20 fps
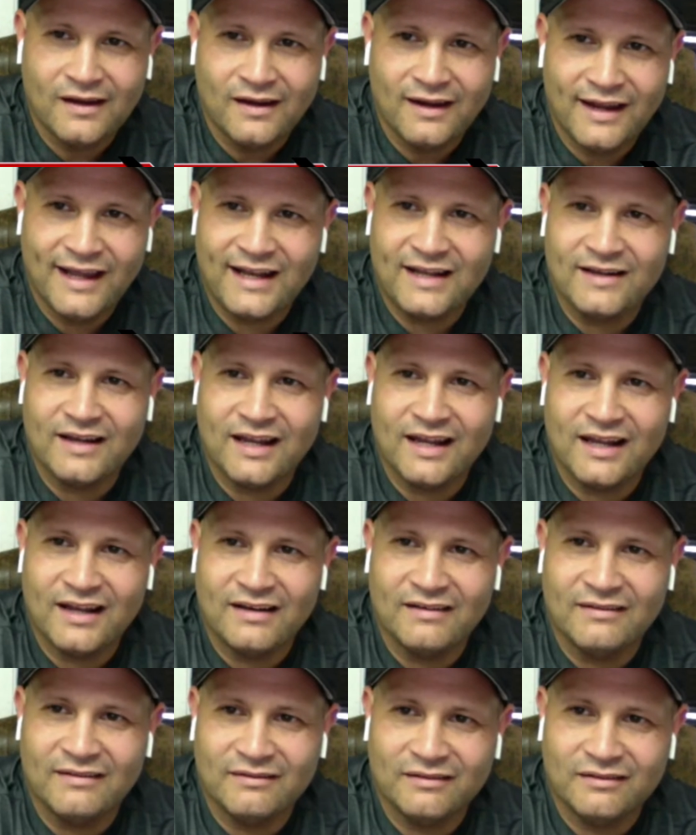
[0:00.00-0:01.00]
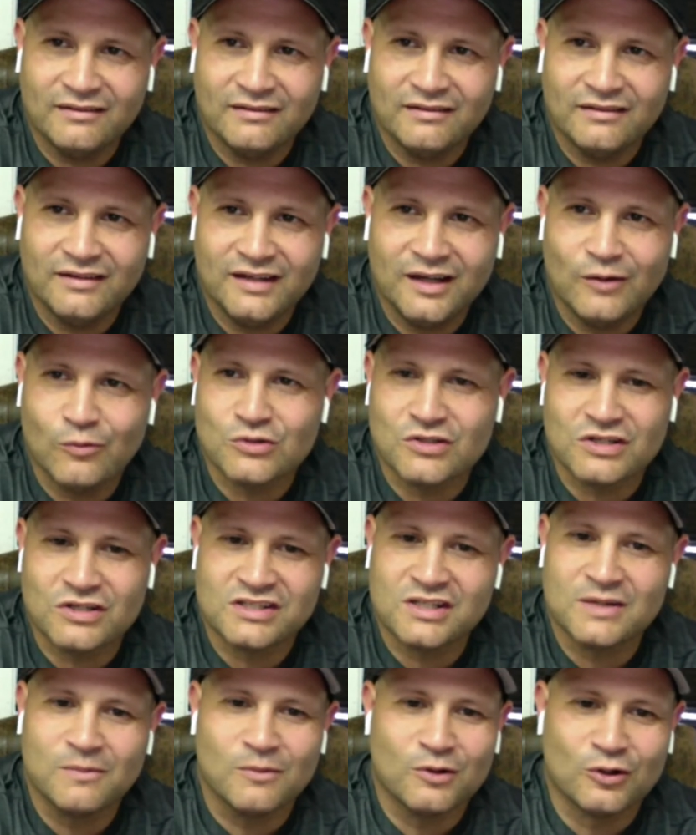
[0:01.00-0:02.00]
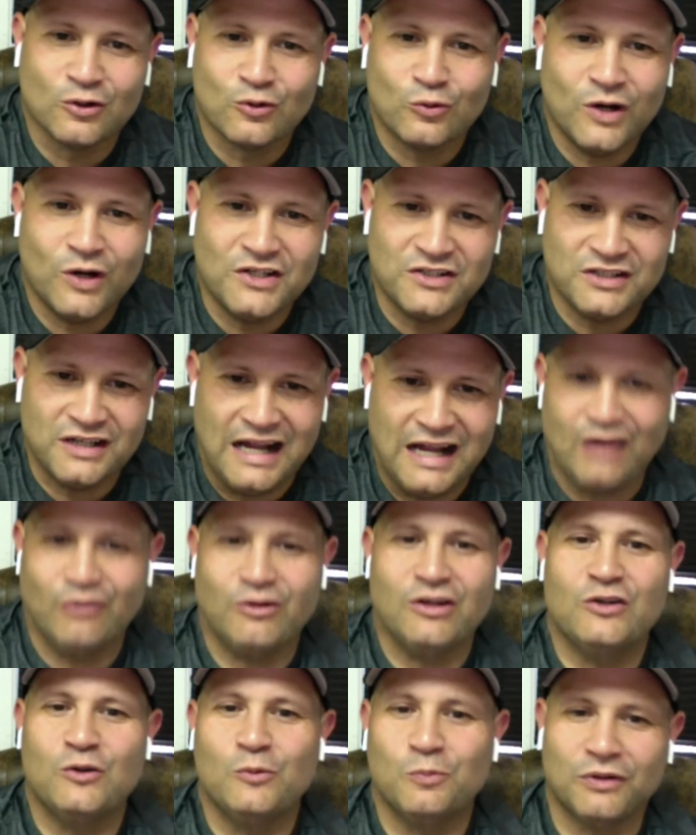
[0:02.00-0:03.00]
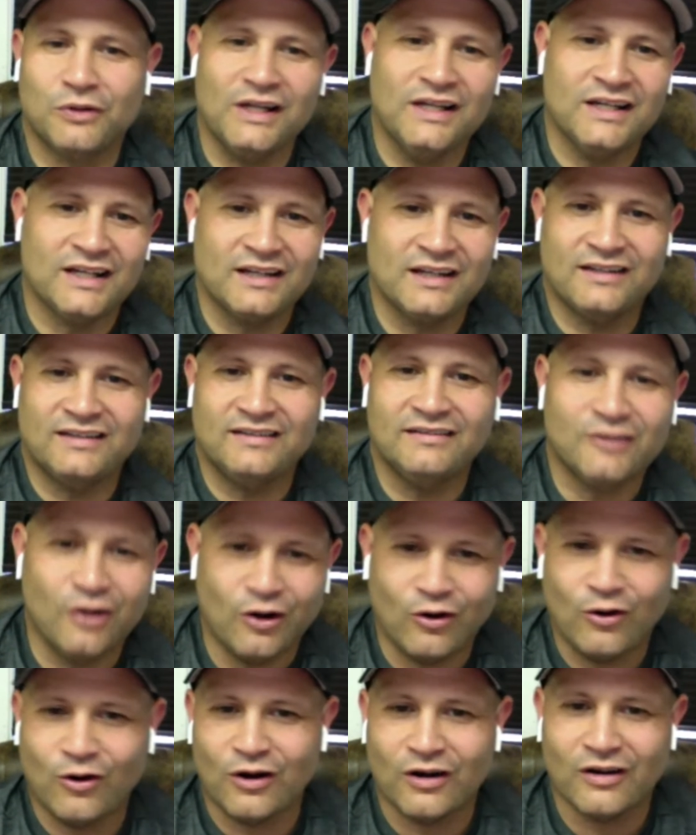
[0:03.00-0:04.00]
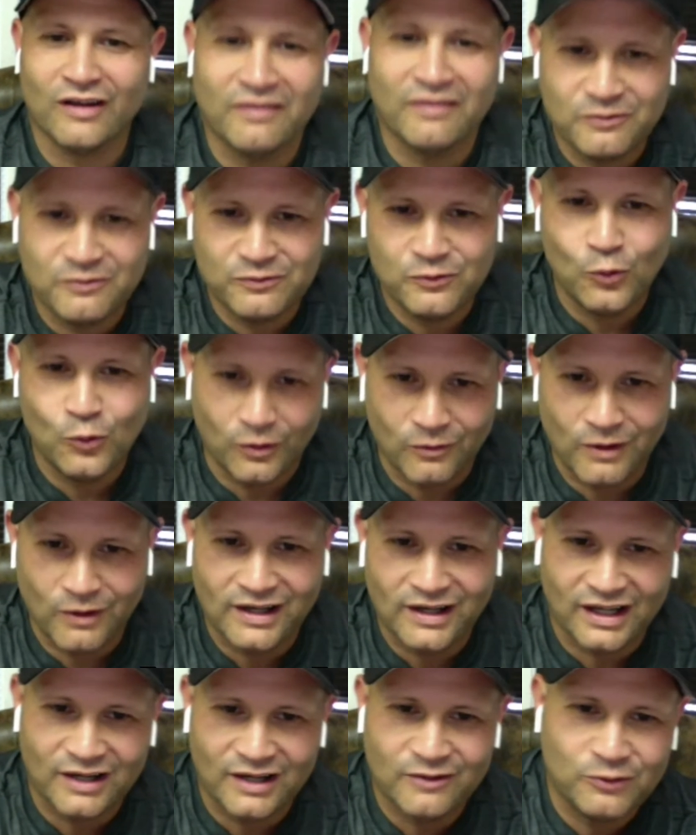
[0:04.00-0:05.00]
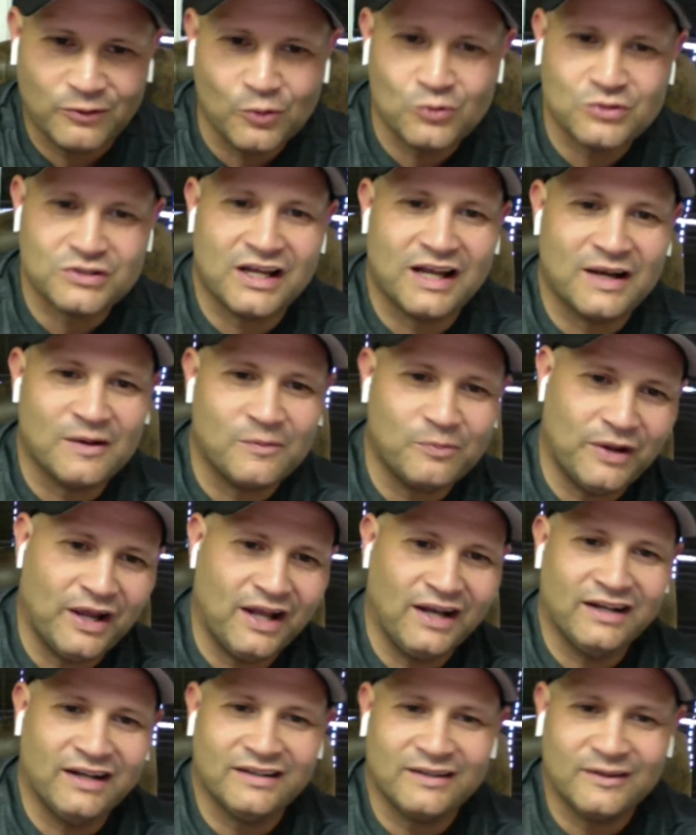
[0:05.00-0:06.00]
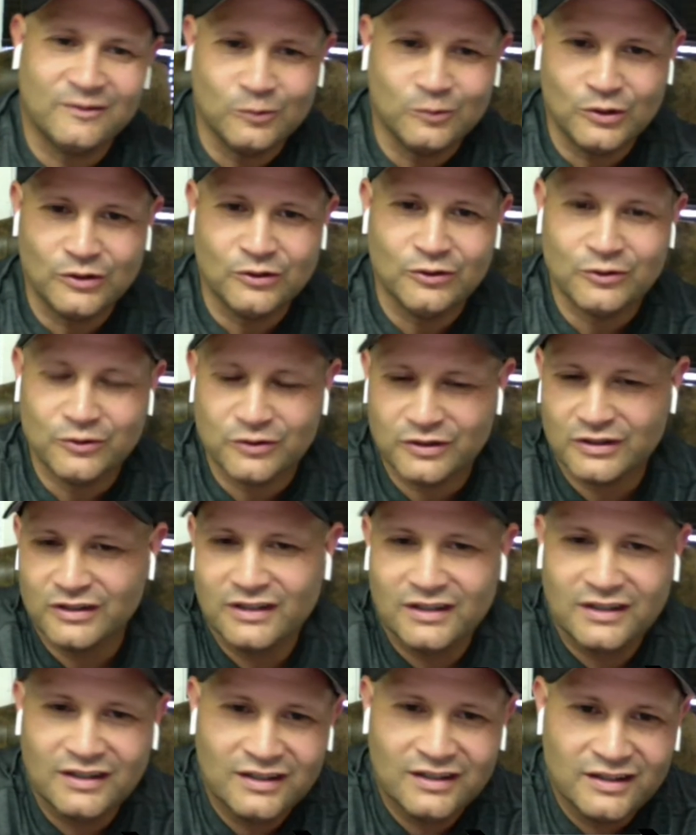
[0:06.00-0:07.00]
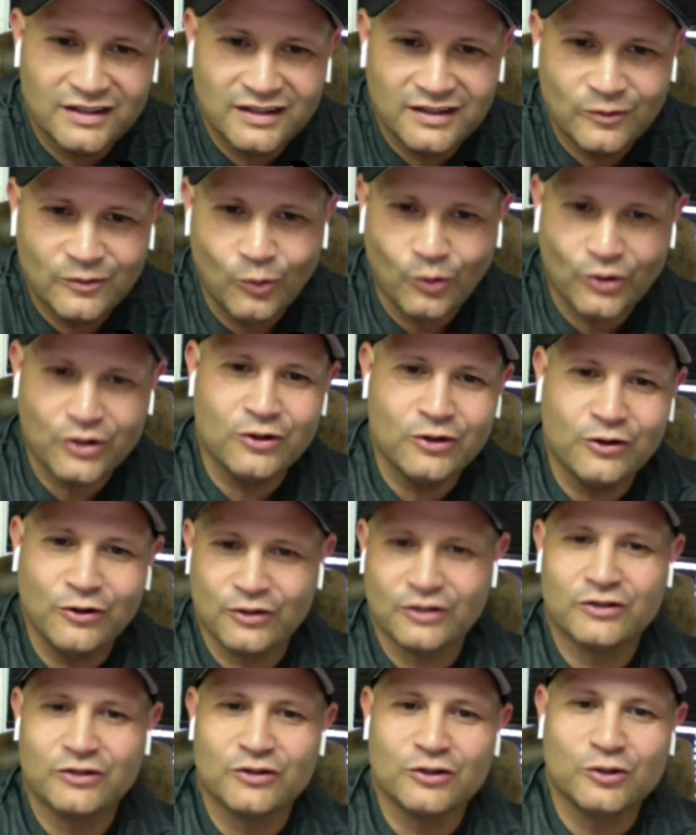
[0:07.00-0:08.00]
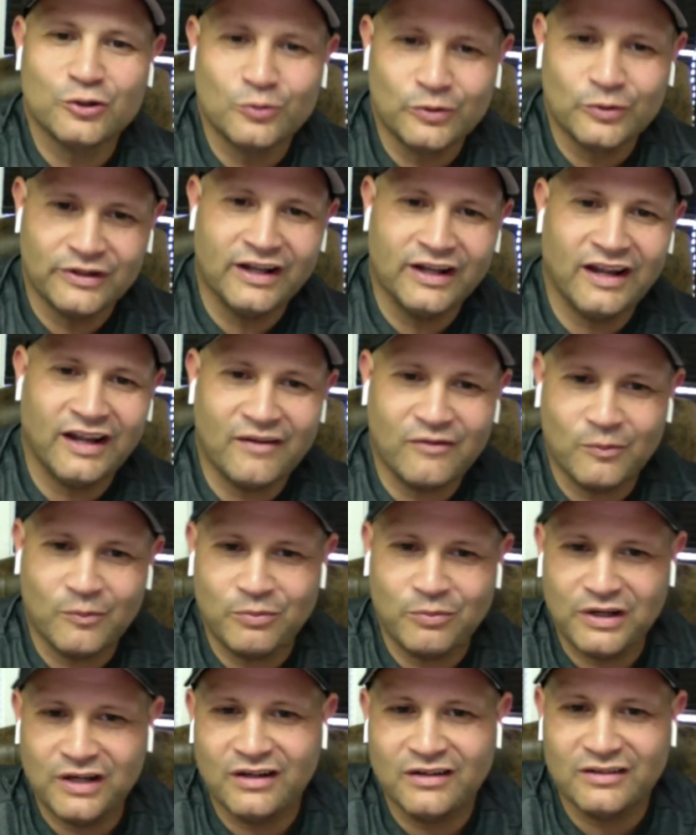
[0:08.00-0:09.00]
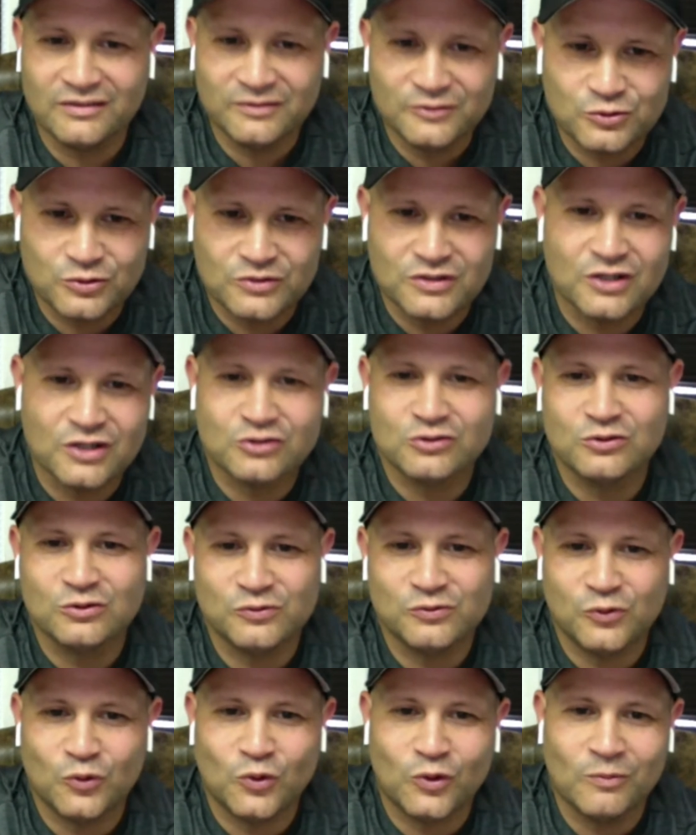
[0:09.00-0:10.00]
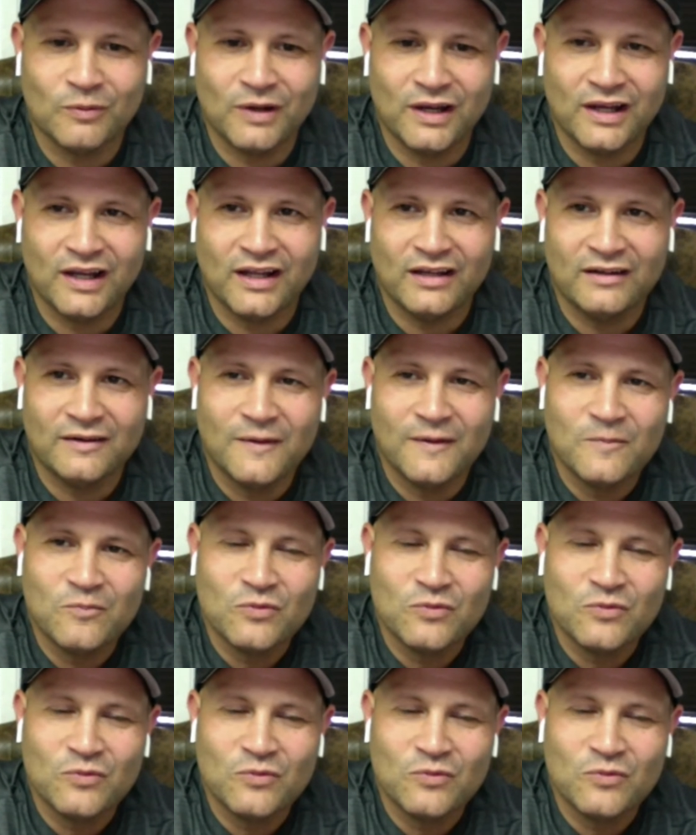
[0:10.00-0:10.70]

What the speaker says: And it was a similar question. How can you play a guard at the 4, right? Like, folks kind of panicked and wondered, what are you going to do when they have a big traditional 4-man?